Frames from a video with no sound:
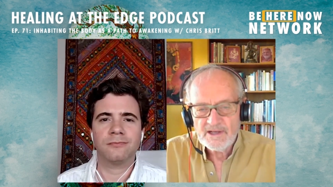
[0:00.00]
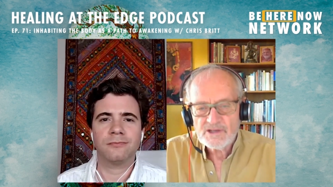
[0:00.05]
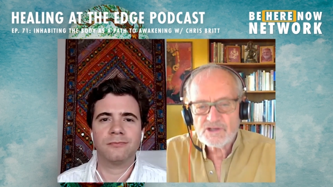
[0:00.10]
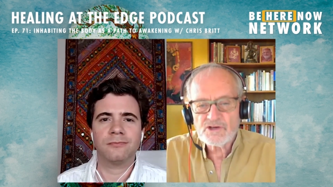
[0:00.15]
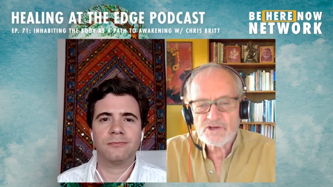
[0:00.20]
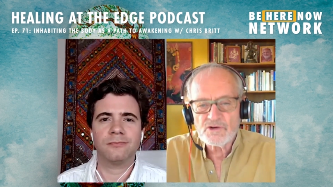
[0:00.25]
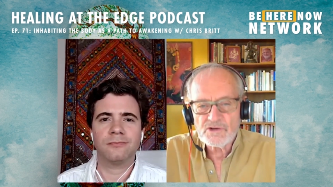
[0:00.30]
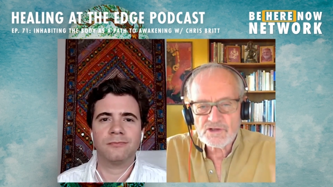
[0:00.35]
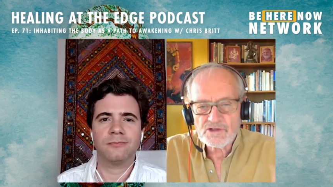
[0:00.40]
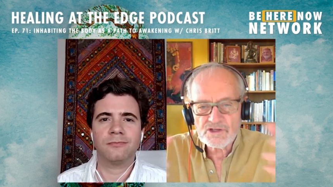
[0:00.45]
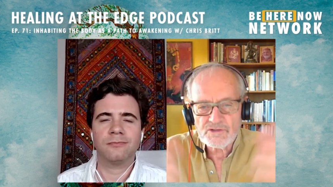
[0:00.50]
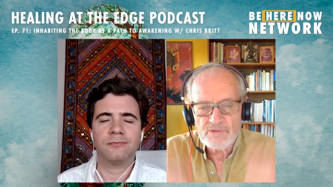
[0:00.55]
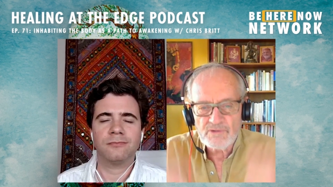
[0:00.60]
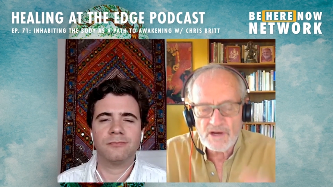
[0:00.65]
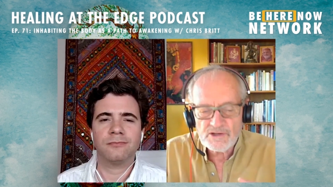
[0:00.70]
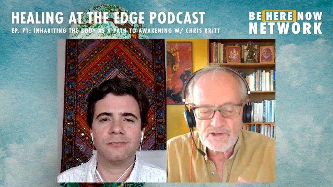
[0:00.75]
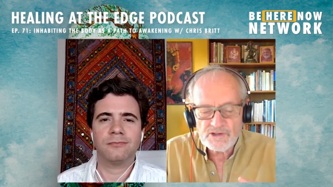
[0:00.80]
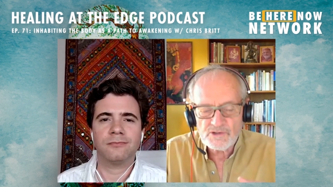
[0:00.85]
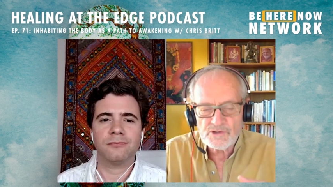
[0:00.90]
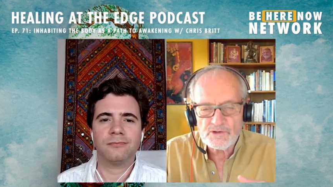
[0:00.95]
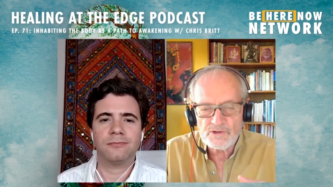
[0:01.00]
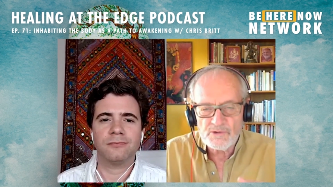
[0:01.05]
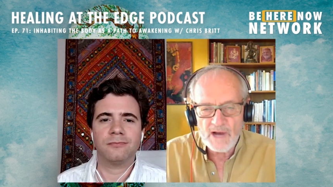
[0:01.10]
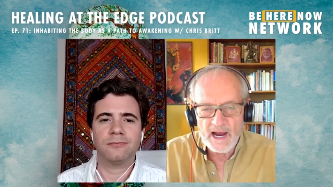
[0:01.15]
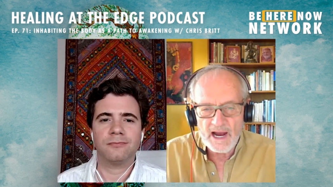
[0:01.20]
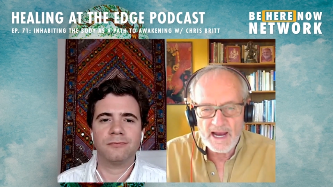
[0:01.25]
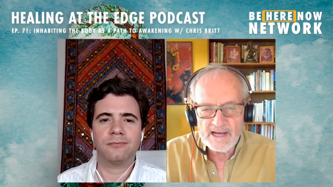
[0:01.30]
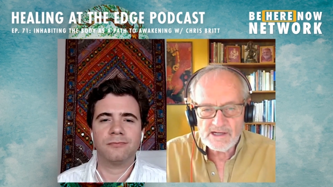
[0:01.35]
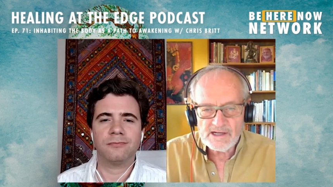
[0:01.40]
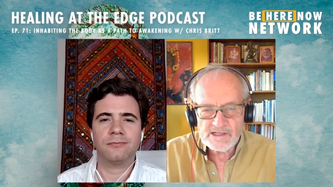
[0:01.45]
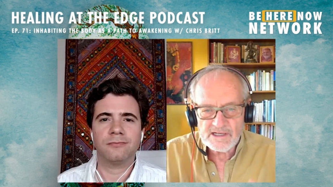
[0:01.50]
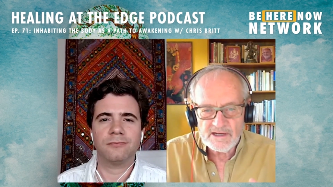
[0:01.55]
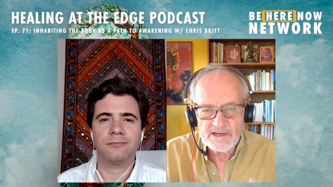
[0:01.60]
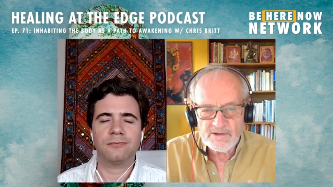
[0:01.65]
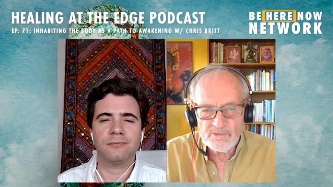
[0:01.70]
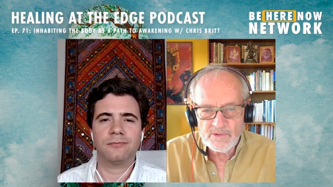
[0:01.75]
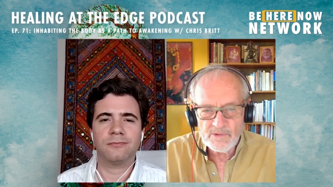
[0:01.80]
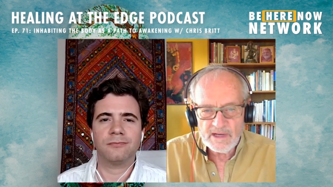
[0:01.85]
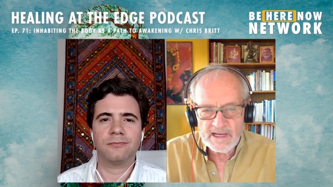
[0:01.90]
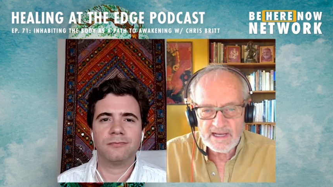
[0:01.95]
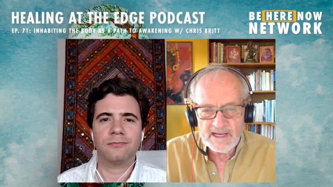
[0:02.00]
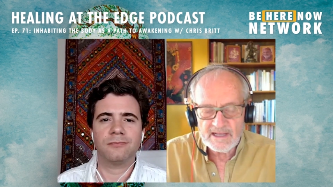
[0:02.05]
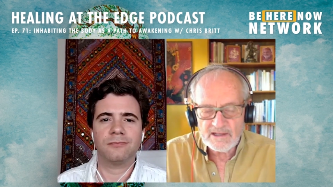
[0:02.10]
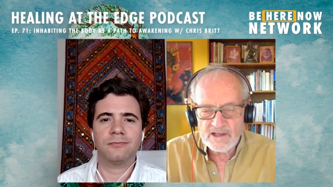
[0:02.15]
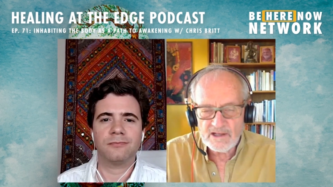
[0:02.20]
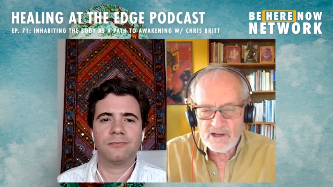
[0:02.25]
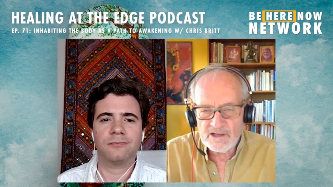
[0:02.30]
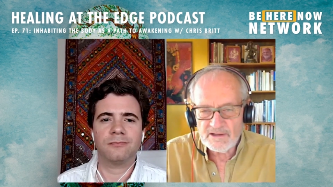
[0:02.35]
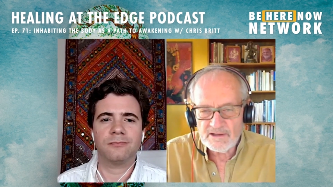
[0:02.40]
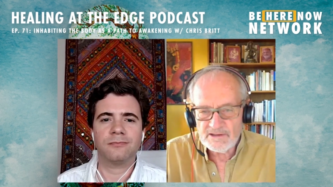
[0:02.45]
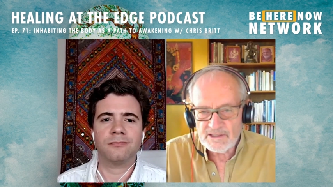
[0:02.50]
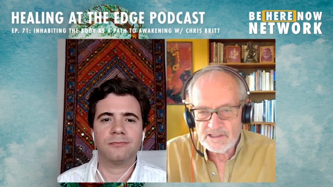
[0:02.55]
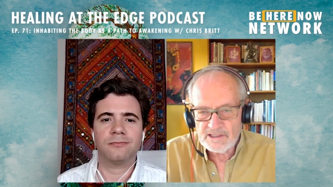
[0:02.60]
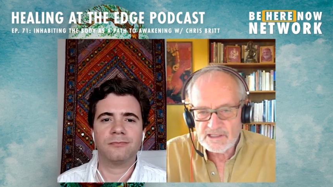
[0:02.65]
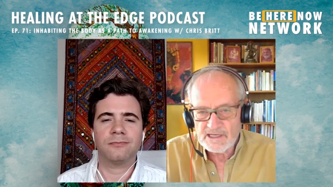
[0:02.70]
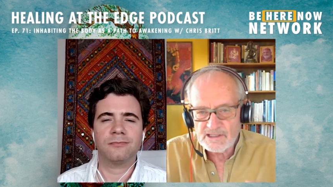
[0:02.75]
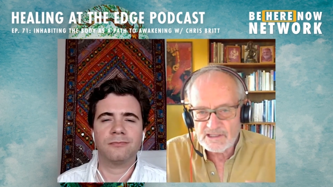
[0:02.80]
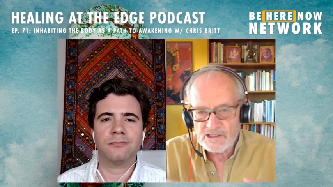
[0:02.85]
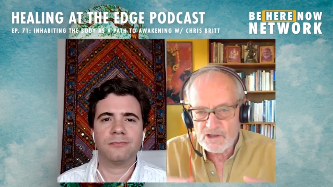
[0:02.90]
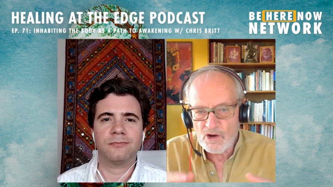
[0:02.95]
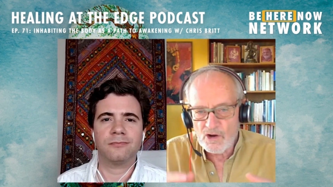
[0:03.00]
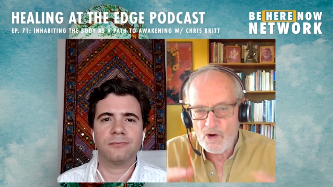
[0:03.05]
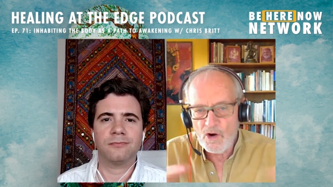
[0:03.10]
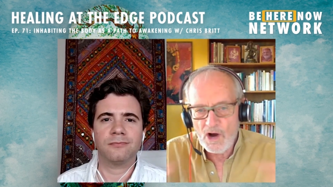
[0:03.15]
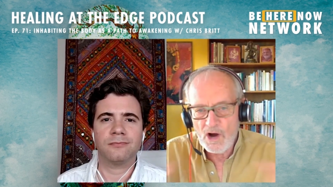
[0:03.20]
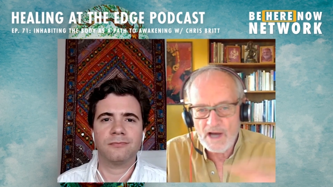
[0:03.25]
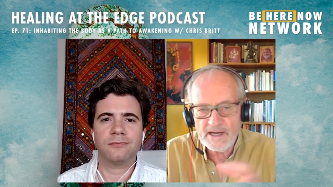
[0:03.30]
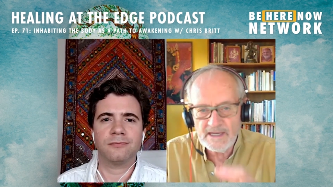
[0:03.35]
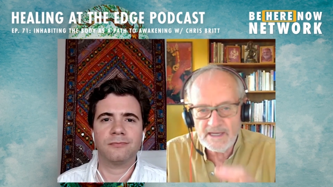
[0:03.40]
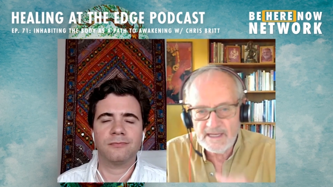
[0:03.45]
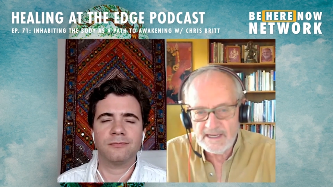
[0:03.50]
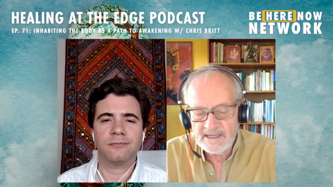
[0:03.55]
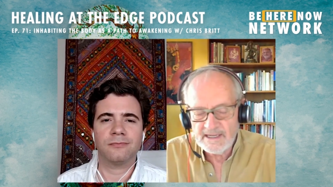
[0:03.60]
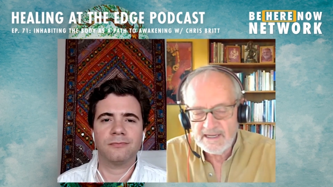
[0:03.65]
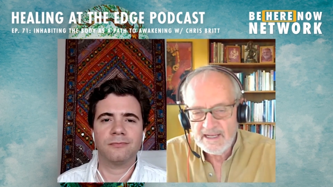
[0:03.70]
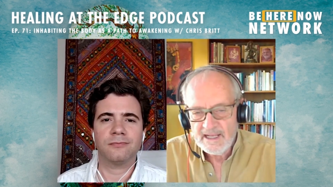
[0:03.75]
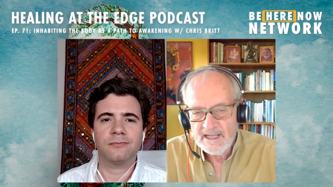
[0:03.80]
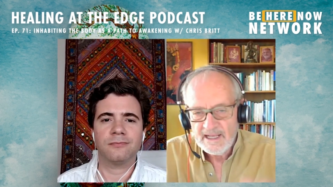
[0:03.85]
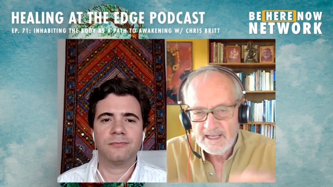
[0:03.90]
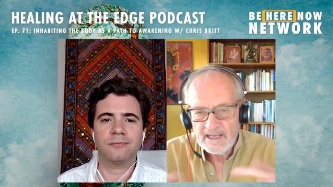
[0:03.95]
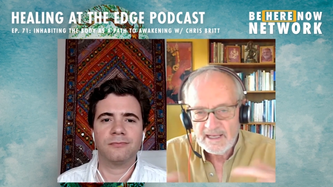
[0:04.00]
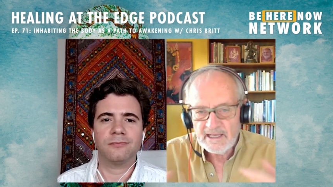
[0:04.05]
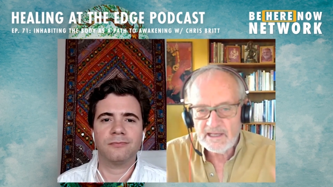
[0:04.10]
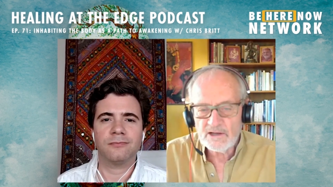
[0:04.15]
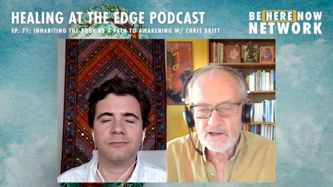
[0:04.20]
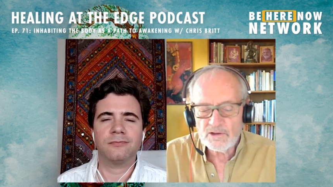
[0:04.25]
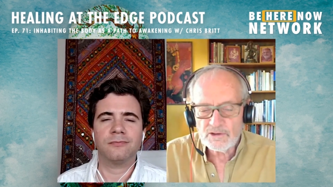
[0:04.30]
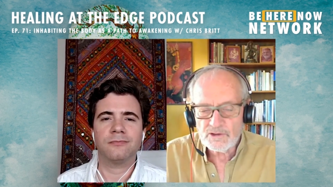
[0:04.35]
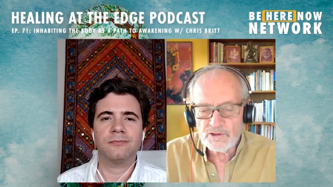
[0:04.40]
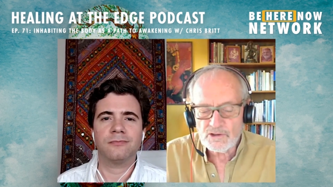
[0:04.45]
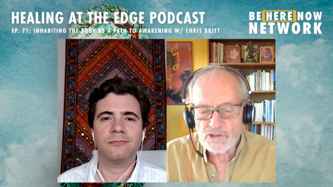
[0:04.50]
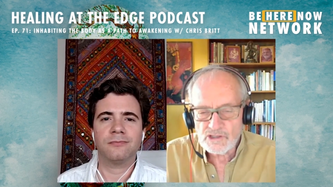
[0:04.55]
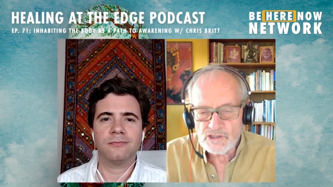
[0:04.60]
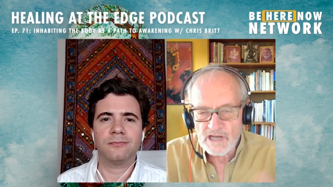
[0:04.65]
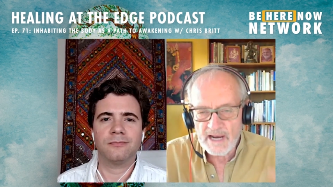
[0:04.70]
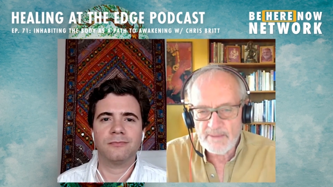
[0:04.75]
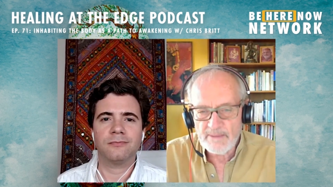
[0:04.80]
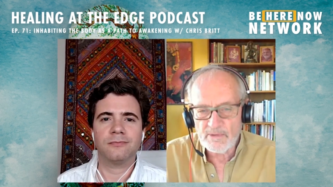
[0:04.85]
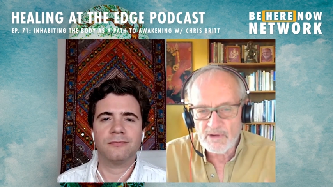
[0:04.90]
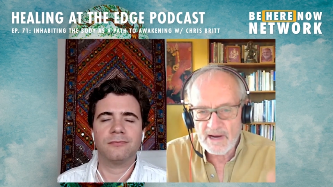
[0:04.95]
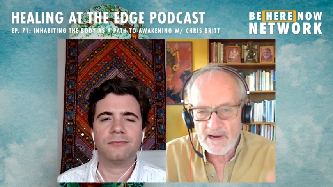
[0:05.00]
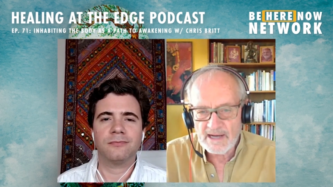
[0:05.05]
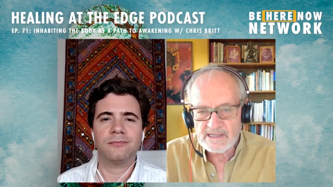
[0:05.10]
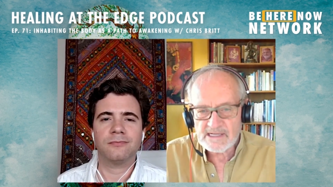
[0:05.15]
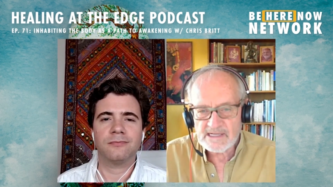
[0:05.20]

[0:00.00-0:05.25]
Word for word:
Speaker 1: certain stressors arise and we get just caught in guilt or shame or